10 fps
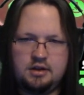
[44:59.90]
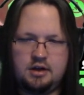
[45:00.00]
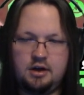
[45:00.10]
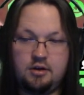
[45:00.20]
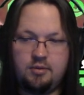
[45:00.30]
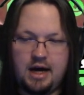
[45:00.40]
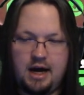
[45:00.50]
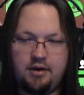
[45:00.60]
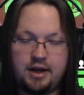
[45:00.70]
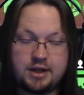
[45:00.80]
Oh,
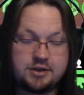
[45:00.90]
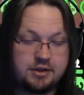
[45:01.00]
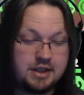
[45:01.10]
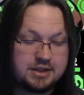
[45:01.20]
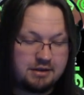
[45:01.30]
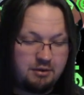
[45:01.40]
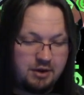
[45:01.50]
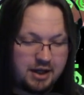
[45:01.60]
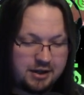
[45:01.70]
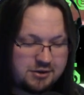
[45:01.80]
wow. He actually only has level
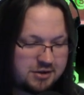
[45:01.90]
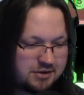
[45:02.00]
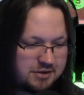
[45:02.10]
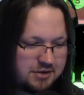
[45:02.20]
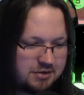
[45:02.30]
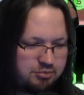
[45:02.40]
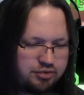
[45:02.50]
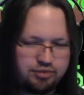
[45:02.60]
1 engines?